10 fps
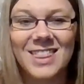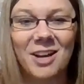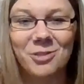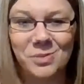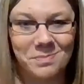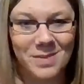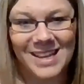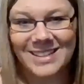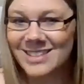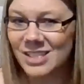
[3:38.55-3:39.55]
that was
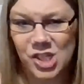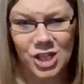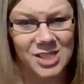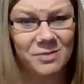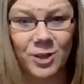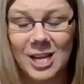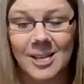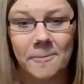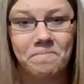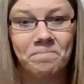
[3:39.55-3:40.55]
meant just for
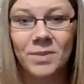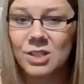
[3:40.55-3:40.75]
him